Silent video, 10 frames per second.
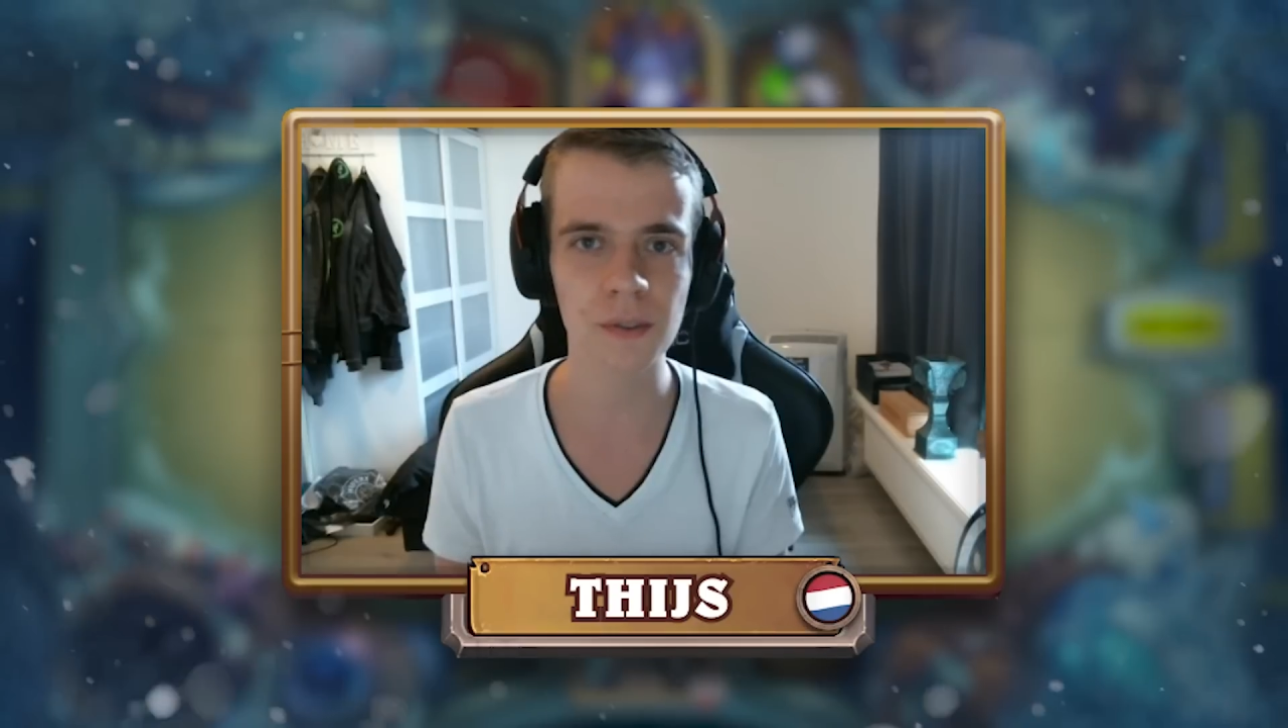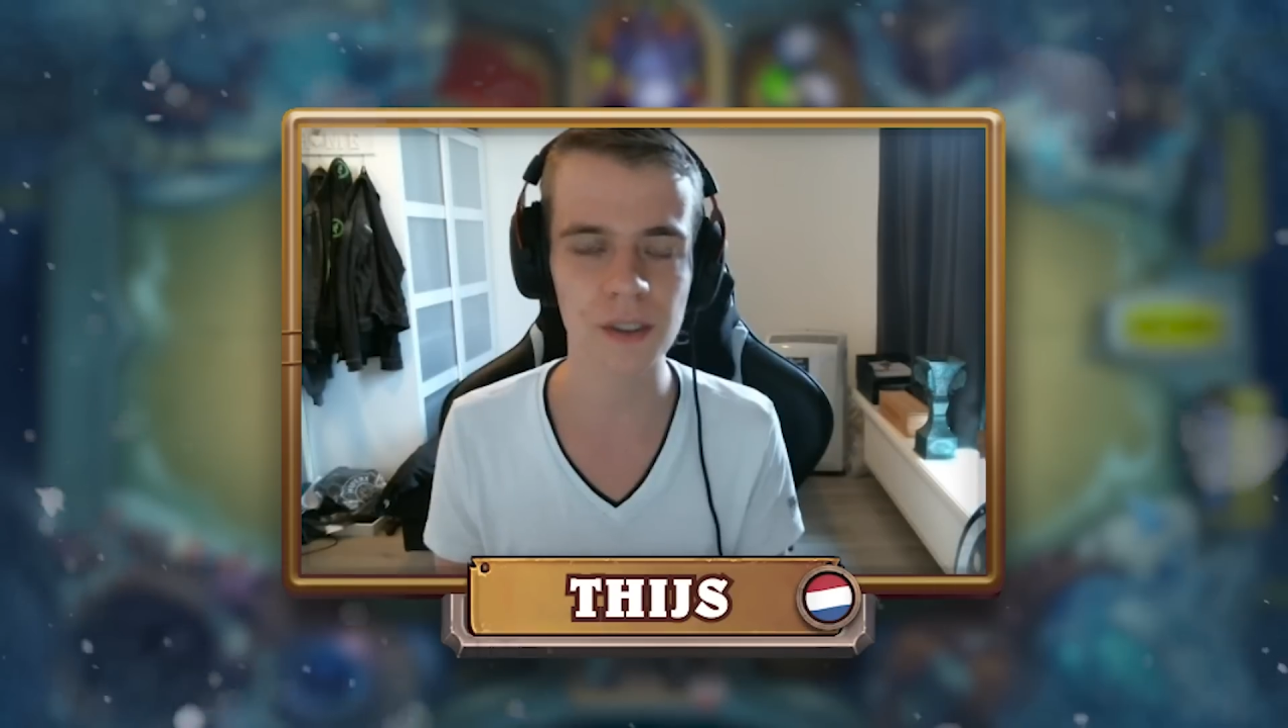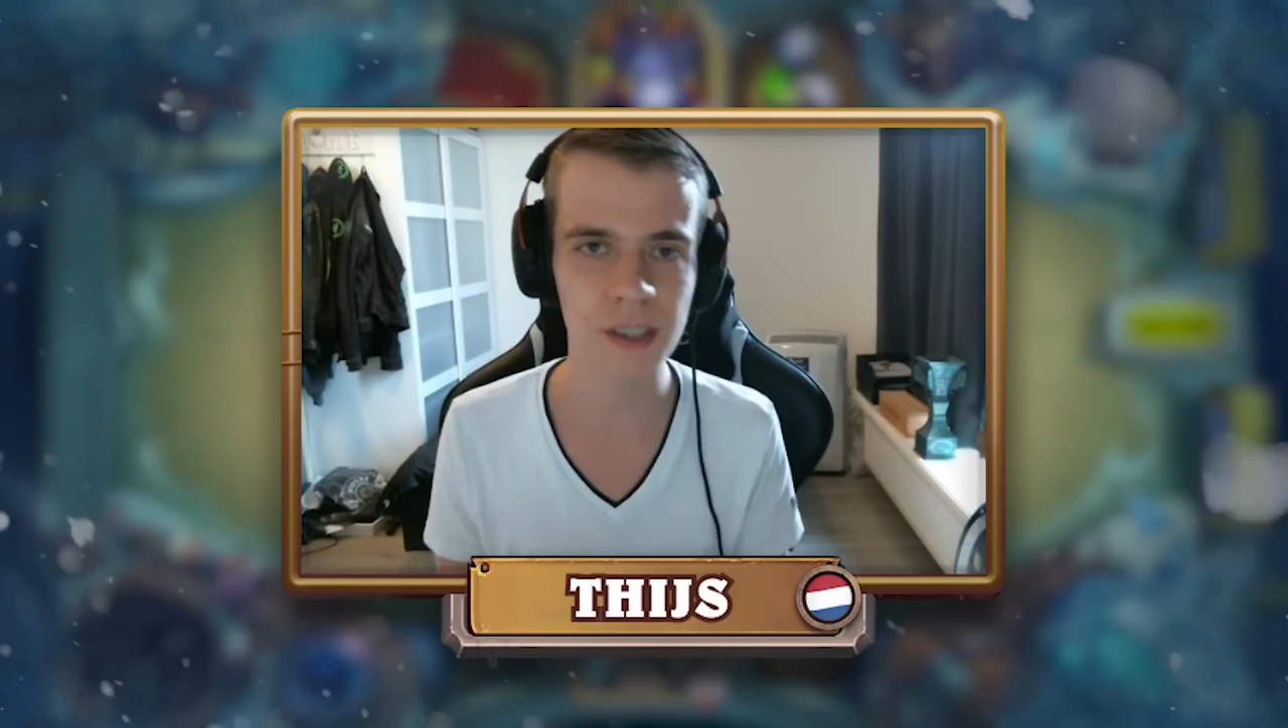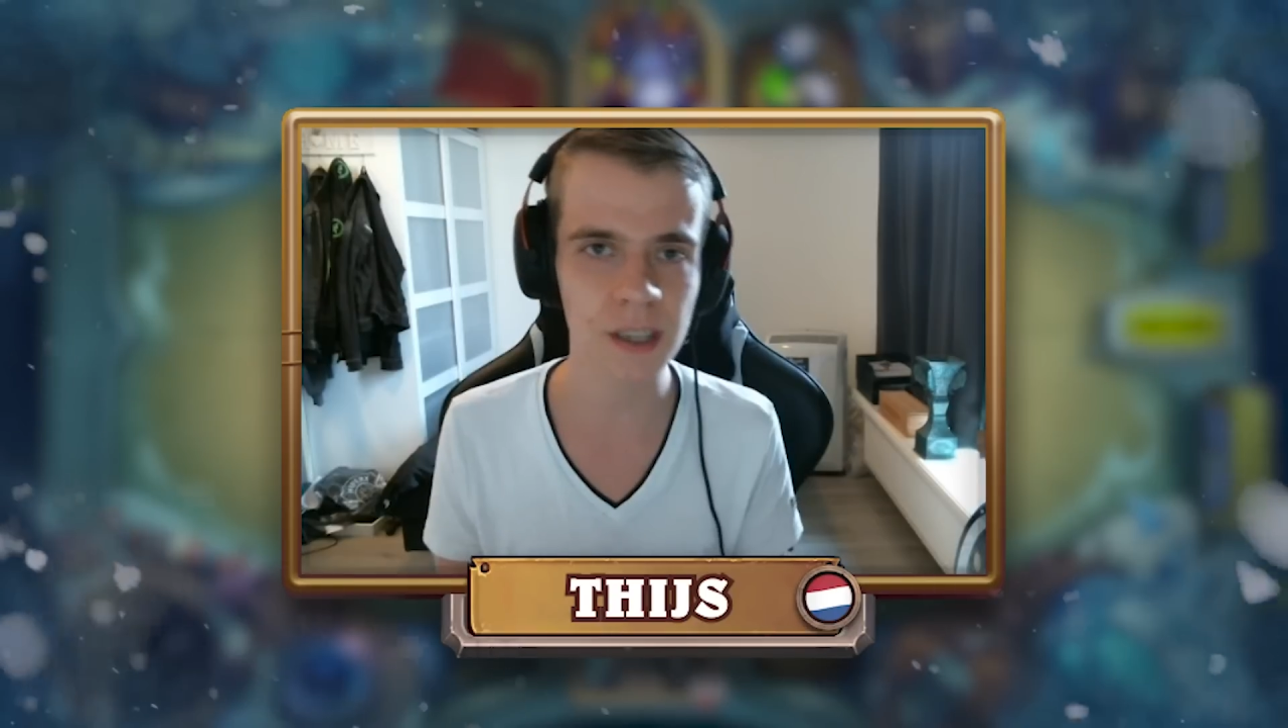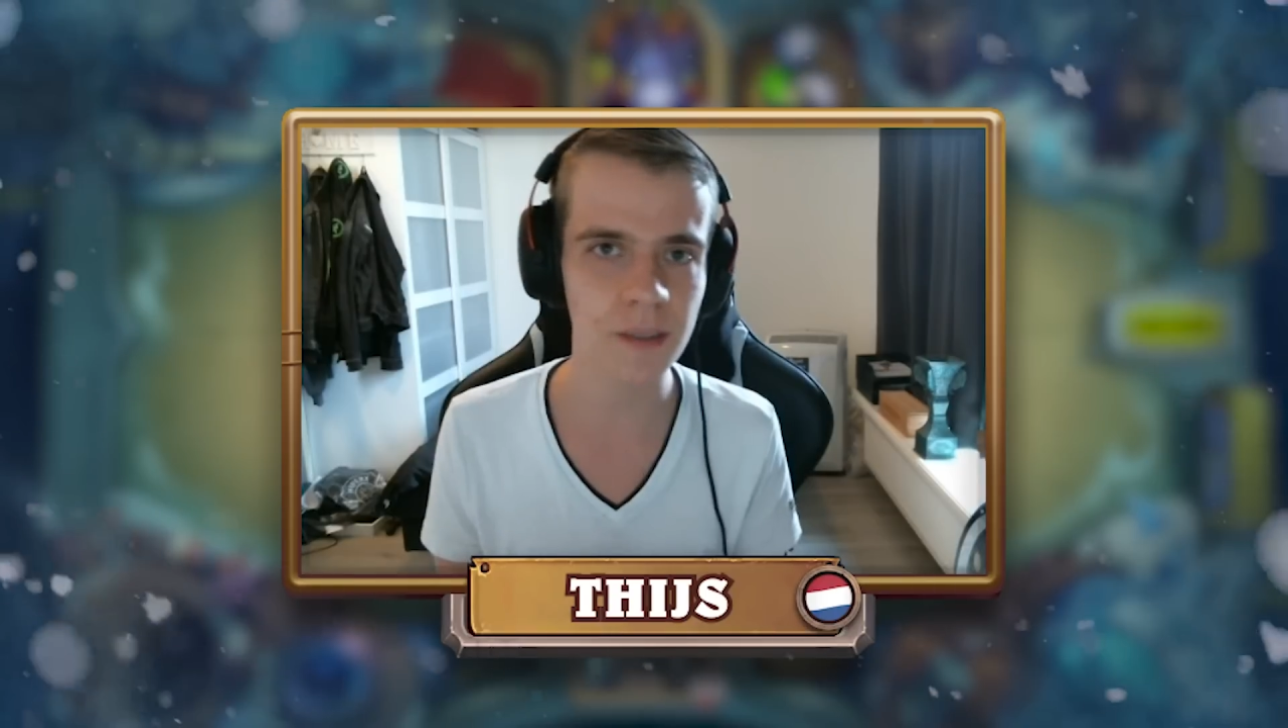
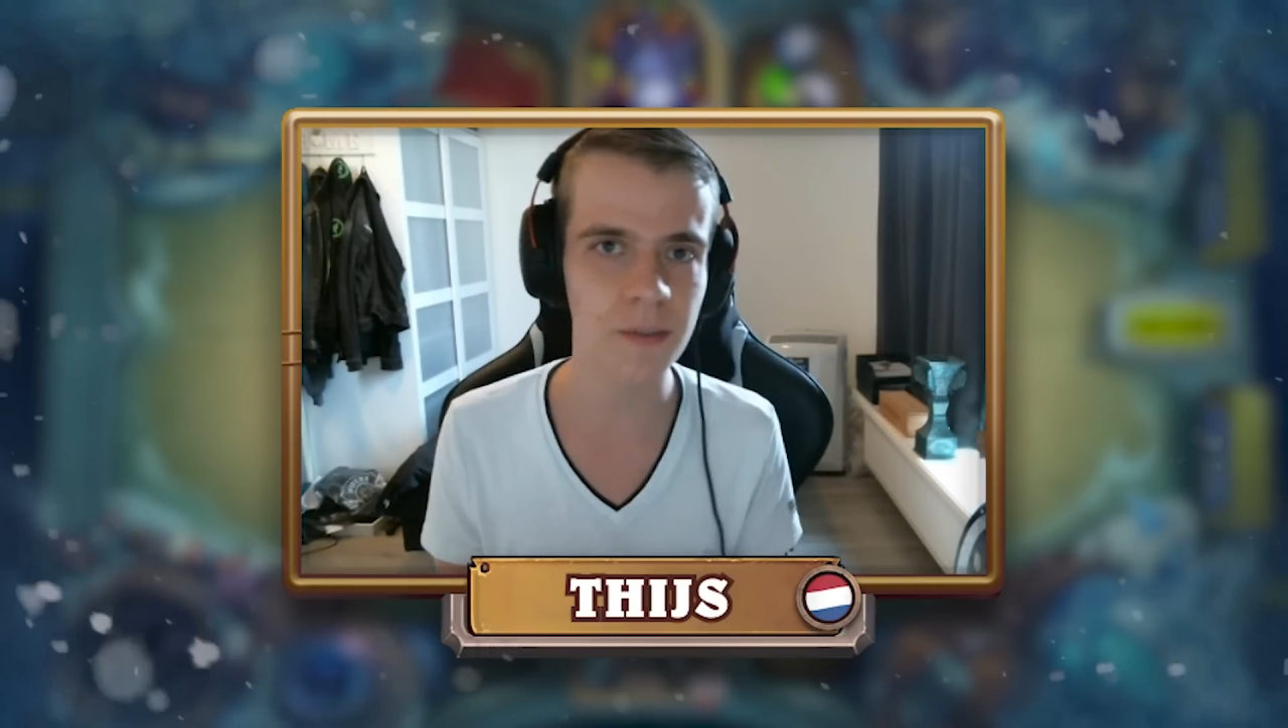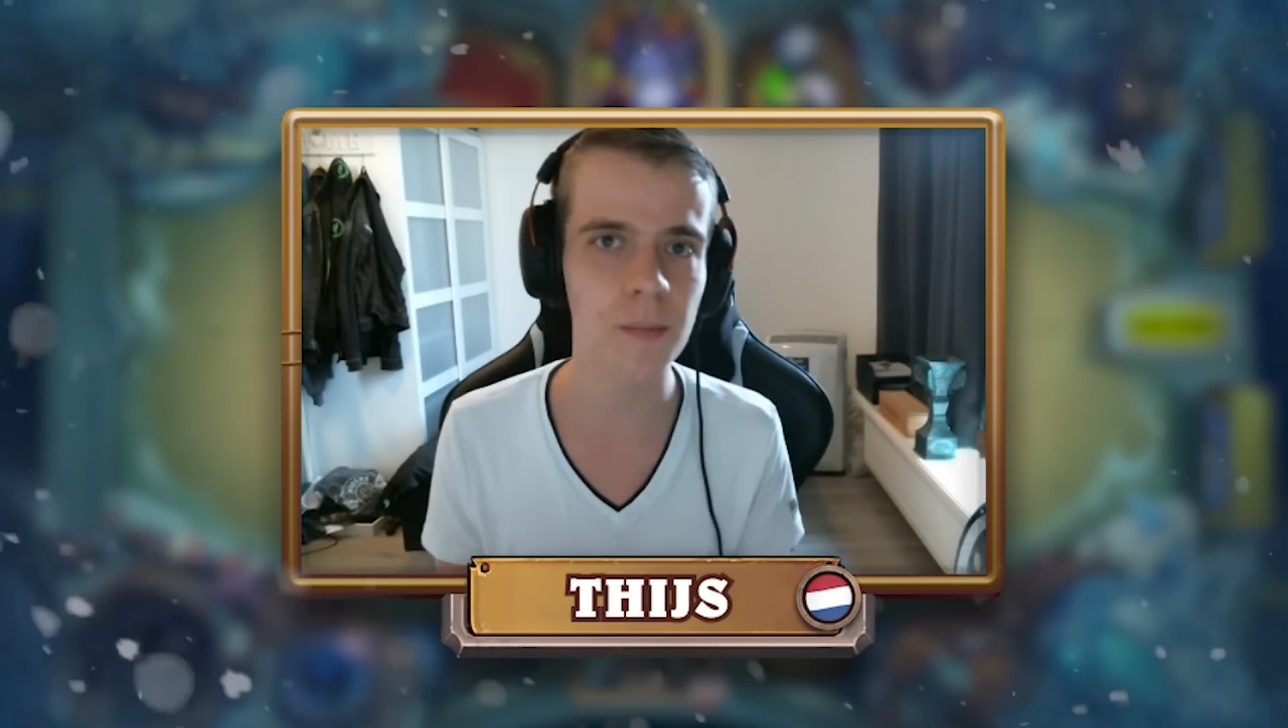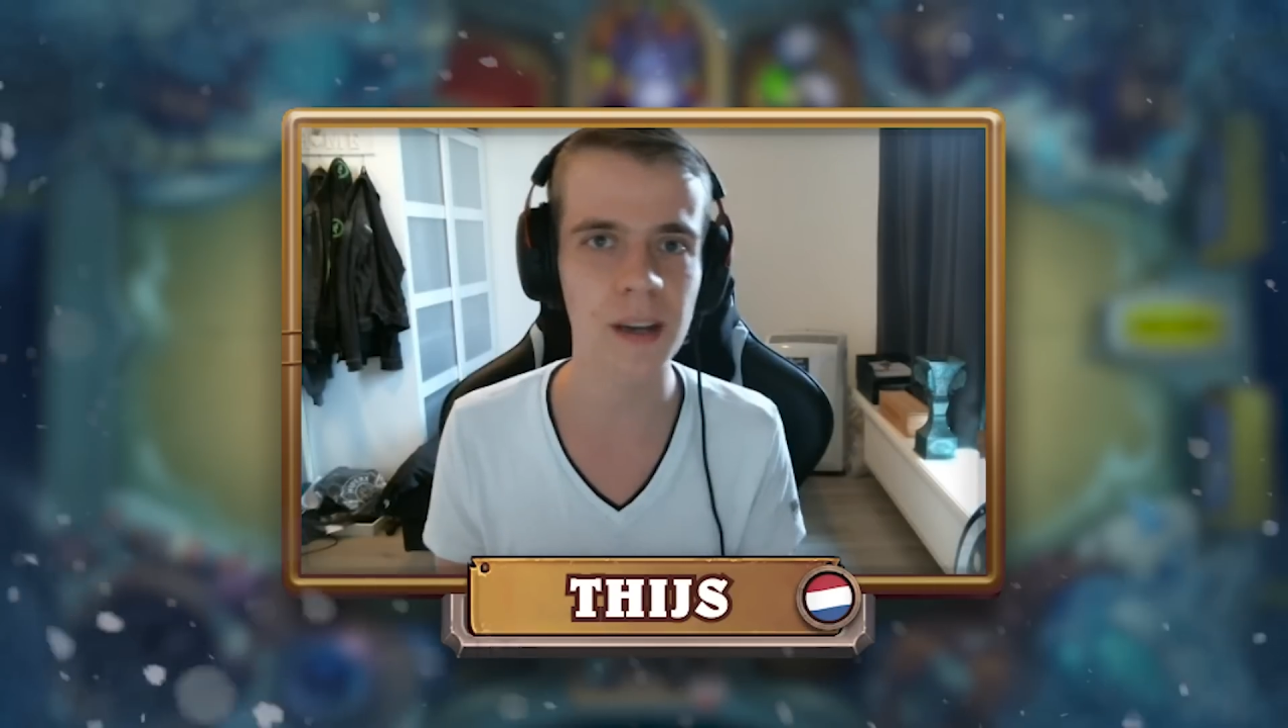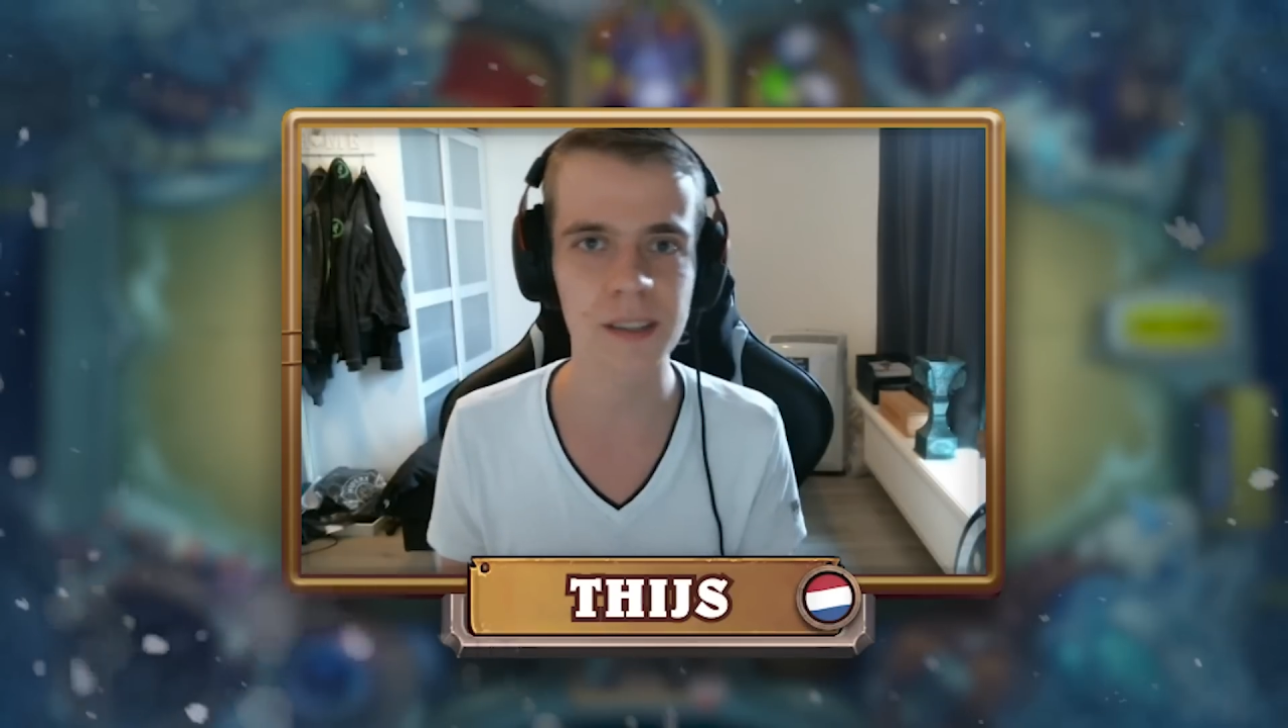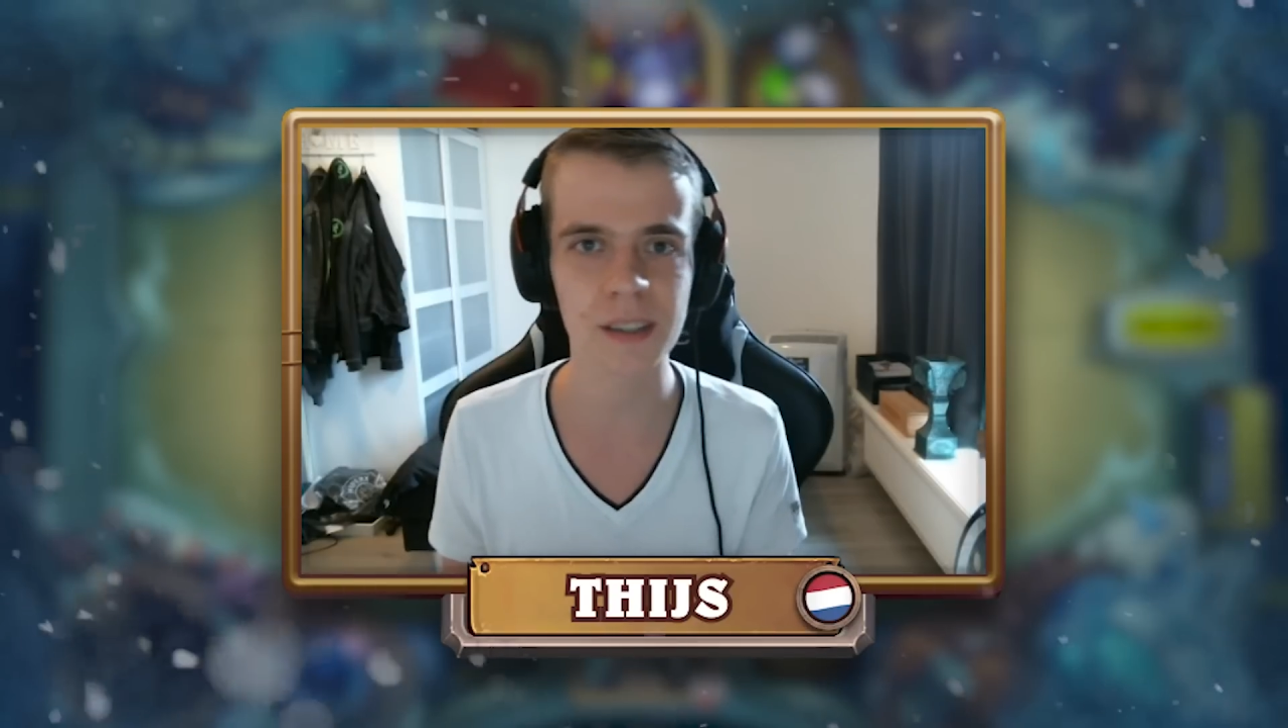still have the
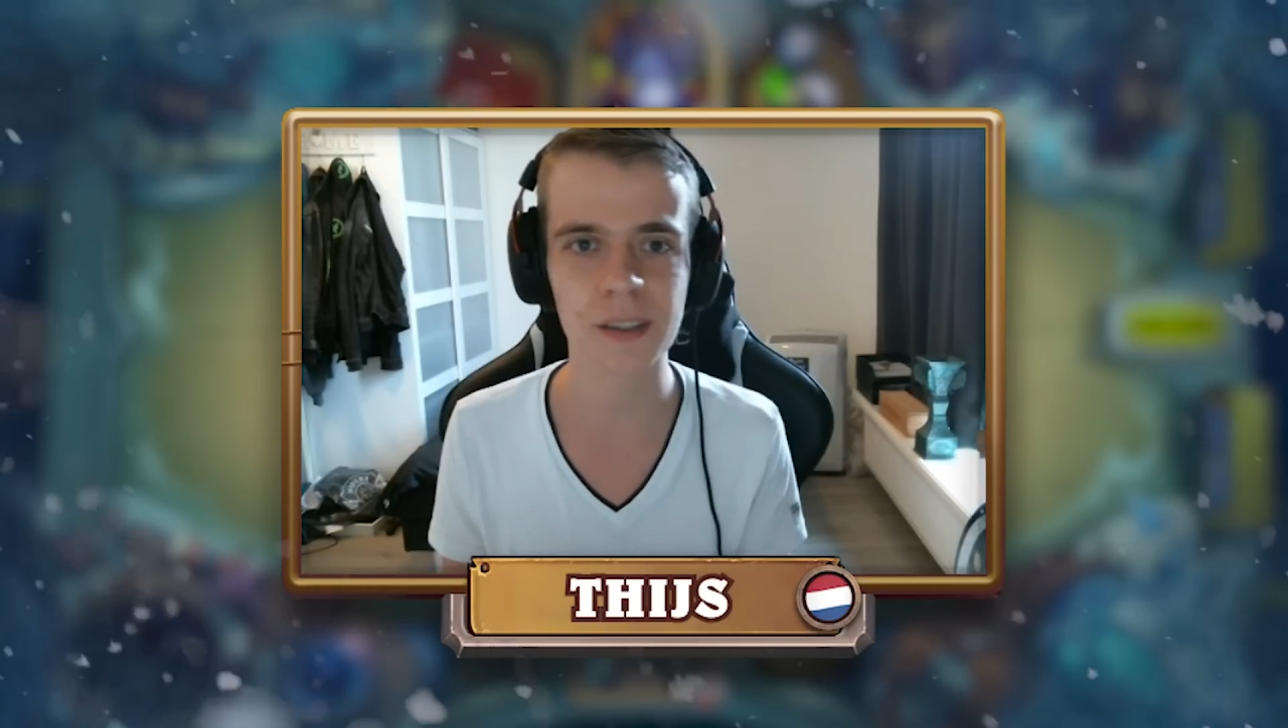mindset